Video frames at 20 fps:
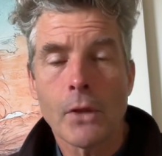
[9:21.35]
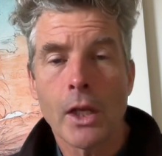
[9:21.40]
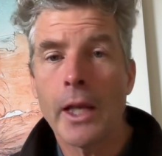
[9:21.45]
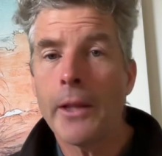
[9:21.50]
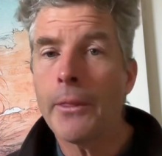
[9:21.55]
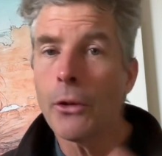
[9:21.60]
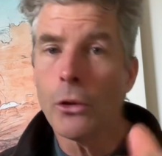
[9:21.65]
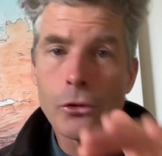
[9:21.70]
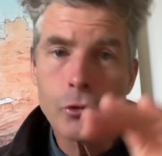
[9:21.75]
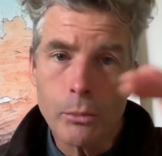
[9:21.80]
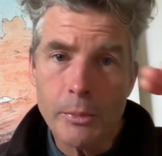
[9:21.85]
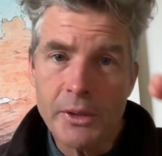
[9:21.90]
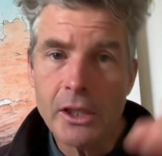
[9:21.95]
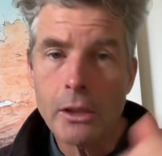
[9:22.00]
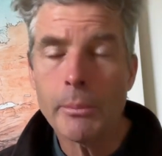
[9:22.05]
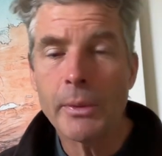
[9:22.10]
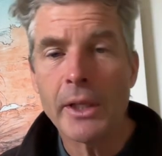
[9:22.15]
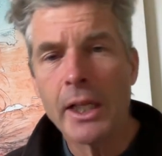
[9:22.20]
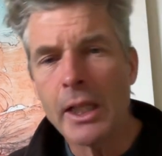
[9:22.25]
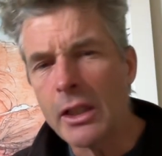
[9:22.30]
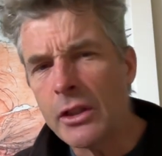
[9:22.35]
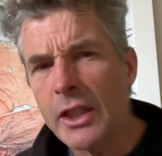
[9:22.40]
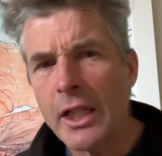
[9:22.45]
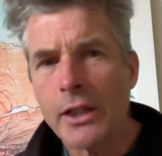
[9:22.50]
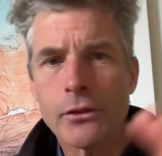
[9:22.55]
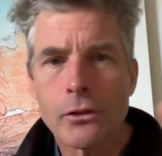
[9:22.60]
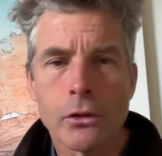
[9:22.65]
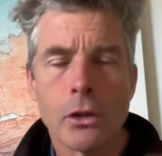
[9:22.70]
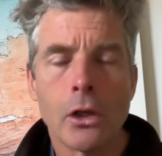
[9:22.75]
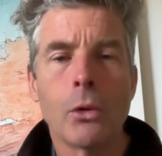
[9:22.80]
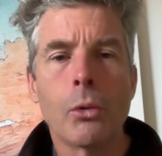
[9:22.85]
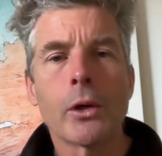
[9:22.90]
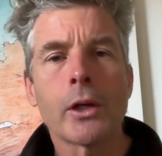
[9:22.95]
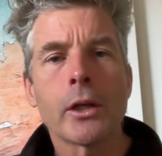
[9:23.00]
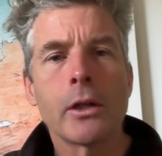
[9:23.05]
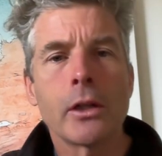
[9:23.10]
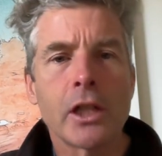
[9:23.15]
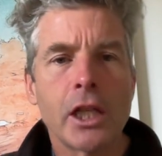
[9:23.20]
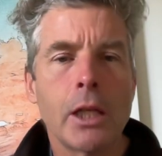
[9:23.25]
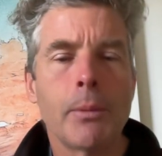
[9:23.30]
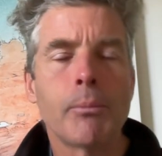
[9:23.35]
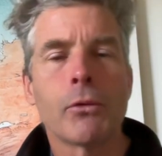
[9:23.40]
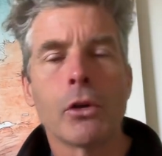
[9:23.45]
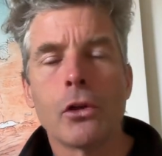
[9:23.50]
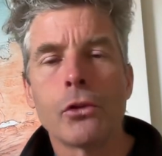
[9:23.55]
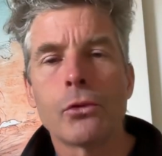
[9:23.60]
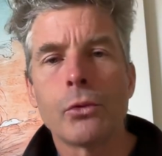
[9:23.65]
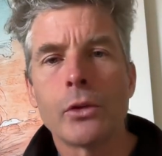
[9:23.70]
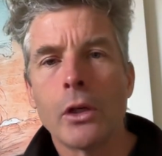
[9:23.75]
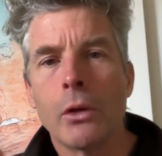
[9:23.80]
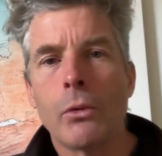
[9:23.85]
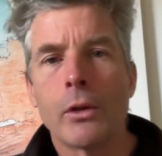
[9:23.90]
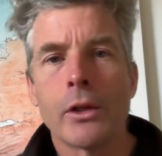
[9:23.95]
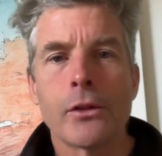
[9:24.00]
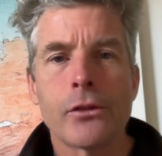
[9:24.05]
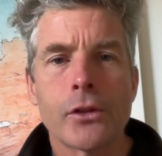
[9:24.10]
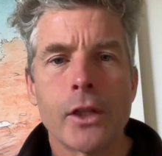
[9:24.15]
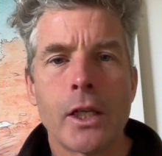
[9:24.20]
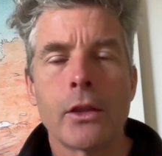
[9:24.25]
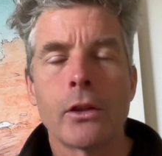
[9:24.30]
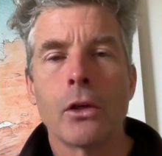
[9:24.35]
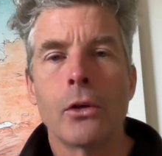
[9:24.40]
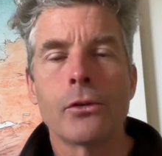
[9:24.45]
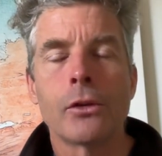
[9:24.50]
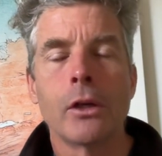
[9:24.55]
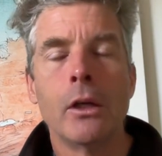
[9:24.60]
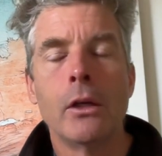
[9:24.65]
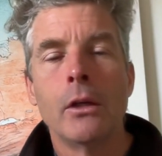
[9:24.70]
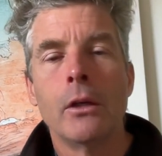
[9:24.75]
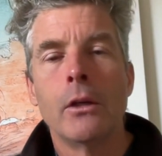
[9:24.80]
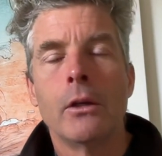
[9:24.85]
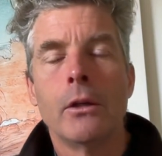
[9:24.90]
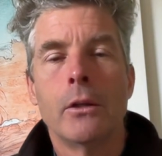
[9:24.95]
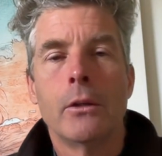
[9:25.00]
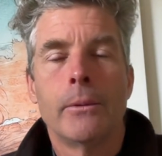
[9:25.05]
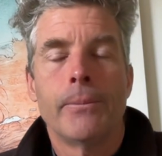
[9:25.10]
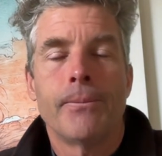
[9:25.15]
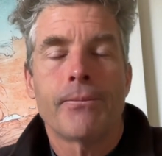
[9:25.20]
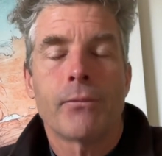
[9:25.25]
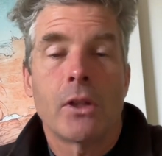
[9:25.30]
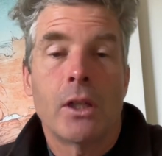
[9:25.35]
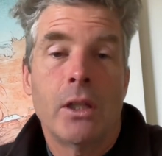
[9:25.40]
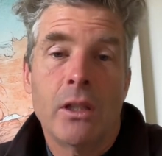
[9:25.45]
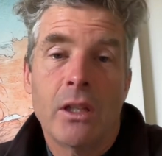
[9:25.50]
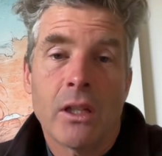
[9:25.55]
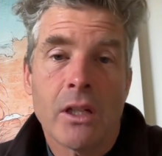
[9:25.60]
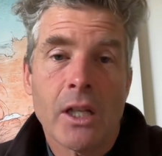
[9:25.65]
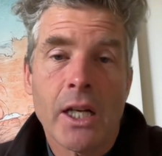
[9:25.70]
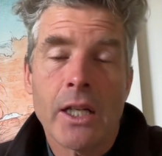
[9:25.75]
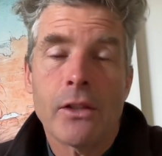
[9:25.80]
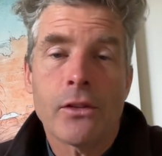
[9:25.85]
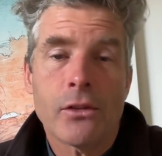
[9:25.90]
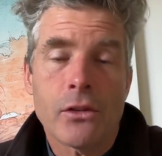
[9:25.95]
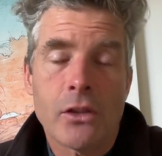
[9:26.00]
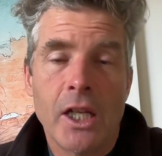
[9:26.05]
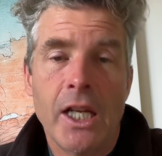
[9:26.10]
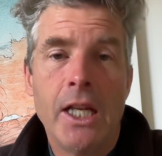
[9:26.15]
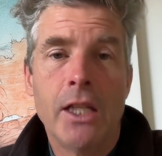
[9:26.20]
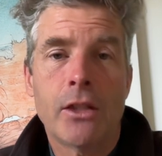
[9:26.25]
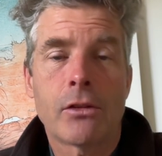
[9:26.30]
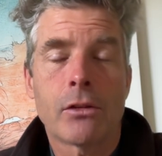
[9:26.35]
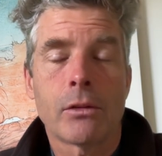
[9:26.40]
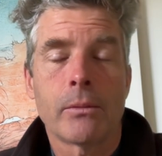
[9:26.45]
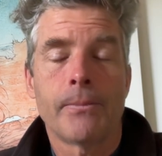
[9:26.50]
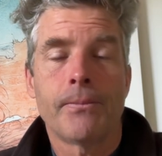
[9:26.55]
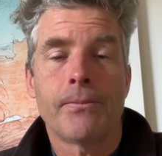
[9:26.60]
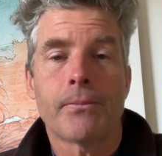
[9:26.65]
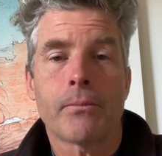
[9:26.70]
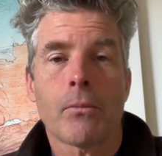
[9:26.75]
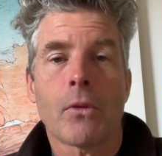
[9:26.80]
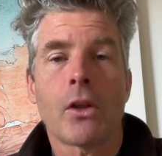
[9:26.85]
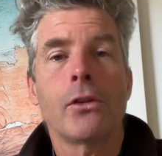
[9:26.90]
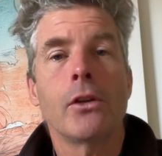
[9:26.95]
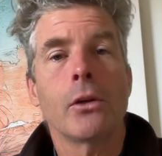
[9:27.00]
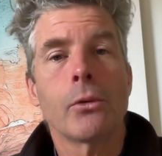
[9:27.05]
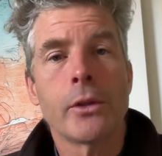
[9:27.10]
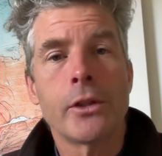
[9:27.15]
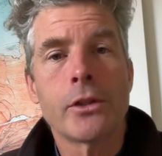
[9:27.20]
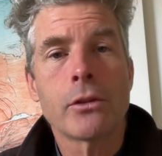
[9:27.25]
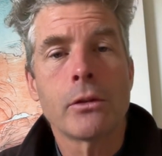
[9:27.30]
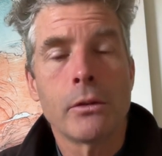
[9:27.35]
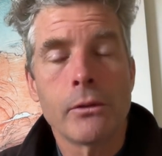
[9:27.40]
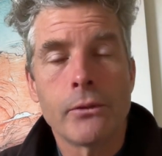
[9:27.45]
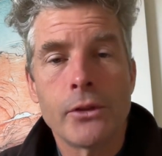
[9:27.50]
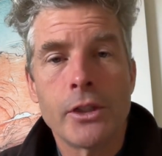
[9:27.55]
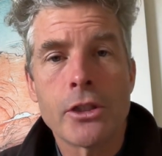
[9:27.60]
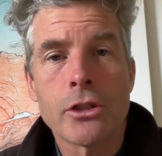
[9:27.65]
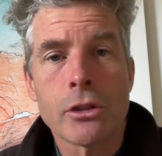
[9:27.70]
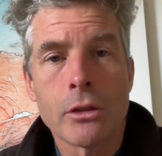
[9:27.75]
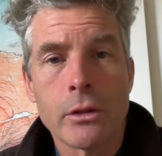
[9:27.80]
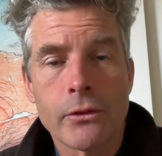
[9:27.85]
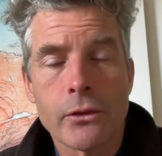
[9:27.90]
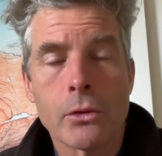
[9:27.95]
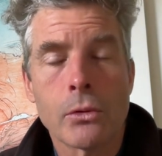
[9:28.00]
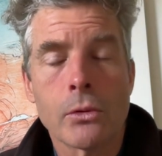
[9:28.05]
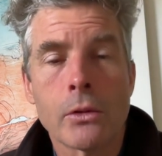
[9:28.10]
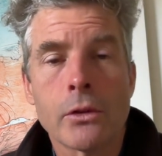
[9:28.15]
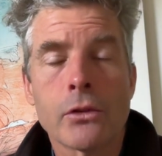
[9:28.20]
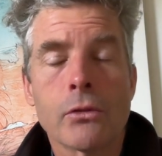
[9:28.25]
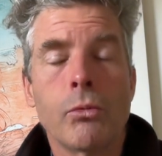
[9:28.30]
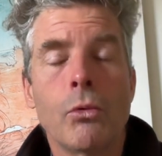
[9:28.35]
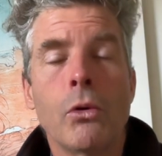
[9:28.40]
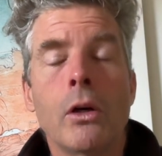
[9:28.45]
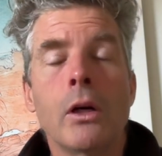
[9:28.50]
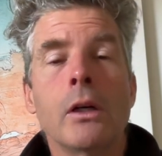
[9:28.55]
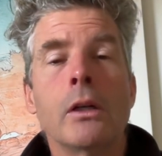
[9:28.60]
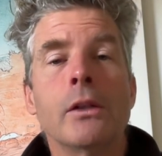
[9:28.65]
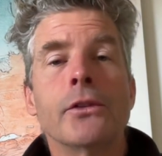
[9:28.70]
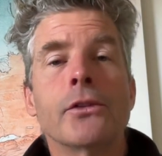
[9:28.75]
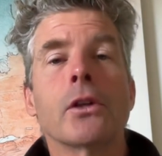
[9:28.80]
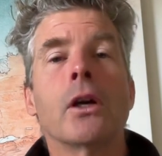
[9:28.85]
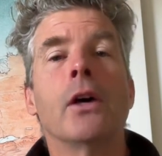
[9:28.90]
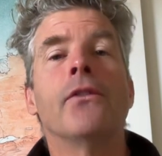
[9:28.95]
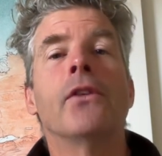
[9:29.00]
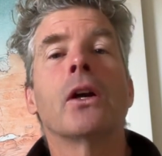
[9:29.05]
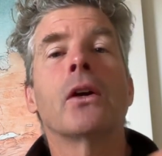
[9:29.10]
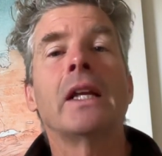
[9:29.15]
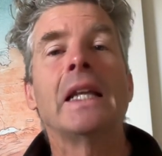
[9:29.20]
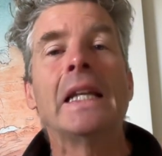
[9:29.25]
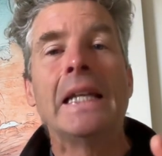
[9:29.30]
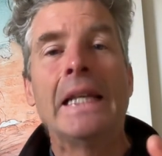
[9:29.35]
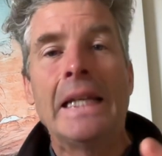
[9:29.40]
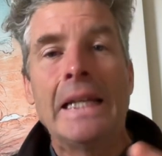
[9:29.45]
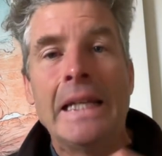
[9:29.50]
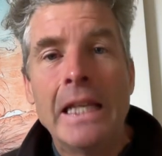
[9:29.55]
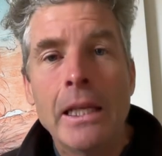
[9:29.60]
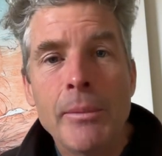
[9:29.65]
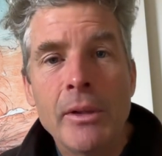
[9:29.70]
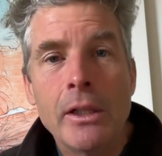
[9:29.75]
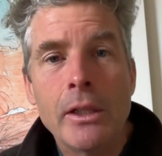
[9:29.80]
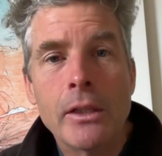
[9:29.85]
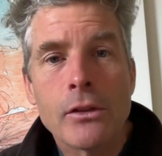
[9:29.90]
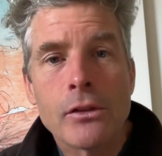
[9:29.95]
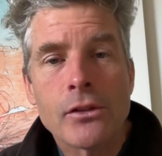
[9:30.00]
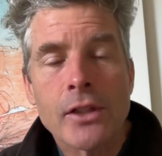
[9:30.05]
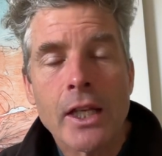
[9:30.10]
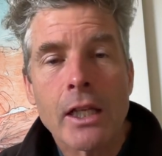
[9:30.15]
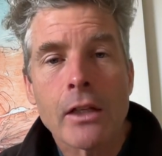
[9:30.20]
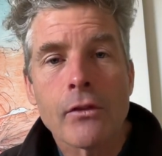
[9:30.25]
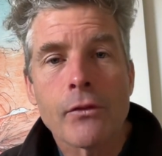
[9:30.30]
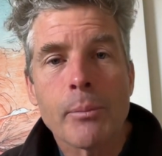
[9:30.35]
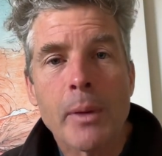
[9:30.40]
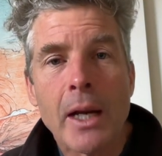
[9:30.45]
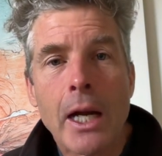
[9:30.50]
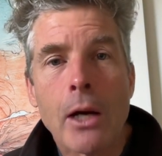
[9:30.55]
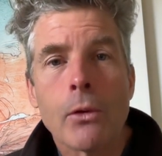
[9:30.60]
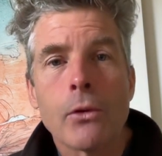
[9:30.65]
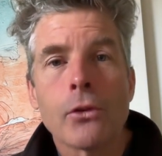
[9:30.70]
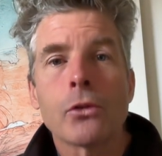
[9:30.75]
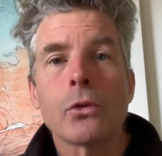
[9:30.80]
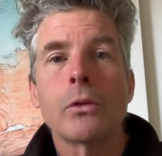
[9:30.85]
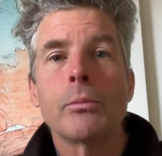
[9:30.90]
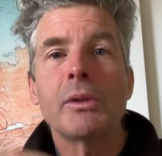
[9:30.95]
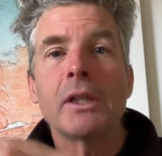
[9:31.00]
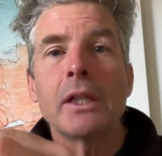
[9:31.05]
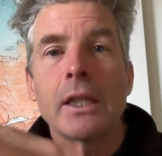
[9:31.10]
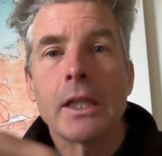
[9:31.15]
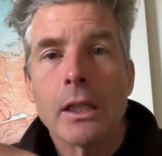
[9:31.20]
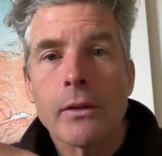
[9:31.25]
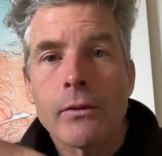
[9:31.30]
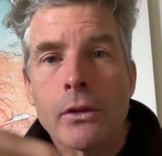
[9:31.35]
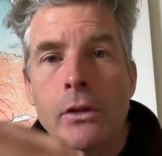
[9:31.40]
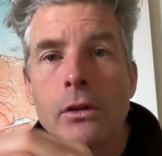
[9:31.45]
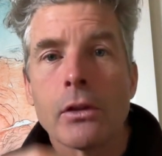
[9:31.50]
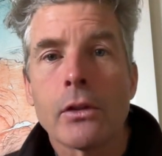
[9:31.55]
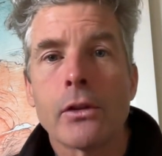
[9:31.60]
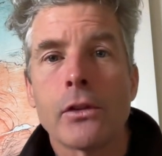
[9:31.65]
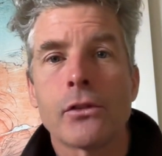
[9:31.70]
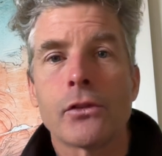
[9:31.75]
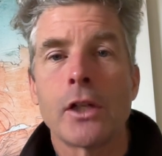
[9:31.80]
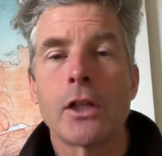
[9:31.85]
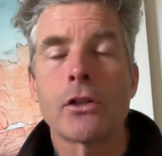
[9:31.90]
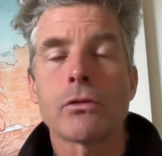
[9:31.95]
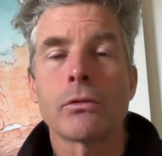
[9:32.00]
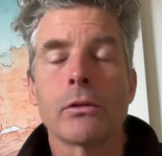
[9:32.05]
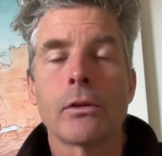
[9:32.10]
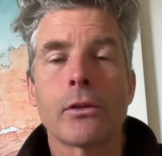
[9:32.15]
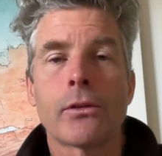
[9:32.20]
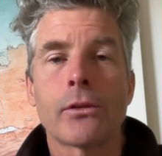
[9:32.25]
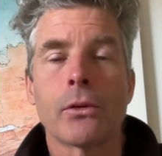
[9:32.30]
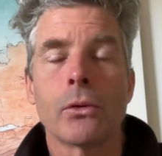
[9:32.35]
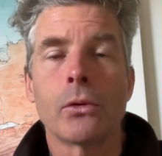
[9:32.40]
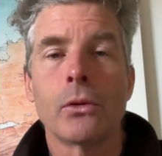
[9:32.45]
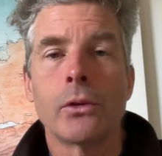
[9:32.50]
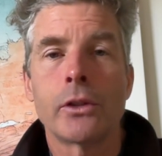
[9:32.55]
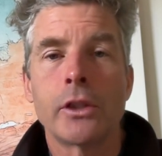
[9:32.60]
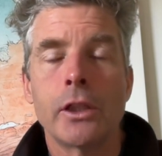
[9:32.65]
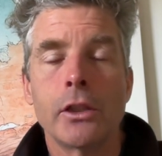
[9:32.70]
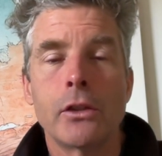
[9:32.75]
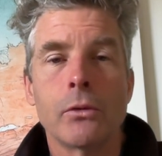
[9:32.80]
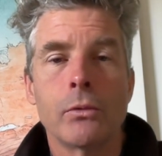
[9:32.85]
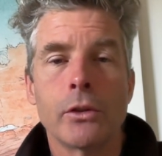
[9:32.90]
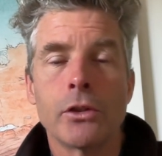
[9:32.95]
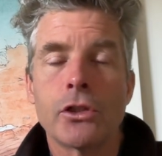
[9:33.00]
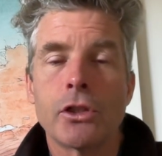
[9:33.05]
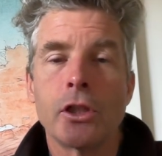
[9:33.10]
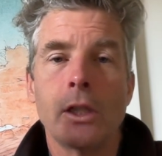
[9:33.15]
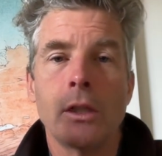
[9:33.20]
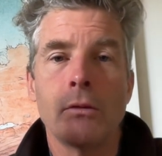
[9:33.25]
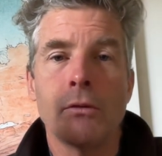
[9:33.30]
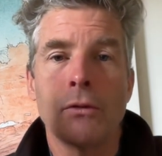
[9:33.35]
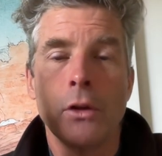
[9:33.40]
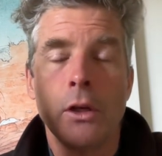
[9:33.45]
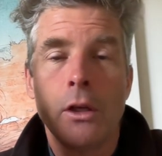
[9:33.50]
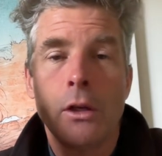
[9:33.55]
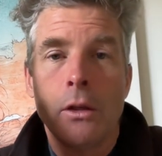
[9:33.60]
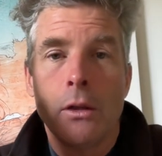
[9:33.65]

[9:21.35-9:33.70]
And those will be debated. Yes, no, we're going to keep those. We don't want to send those. In the United States, the original vision, of course, was a very limited set of powers would be given to the central authority to achieve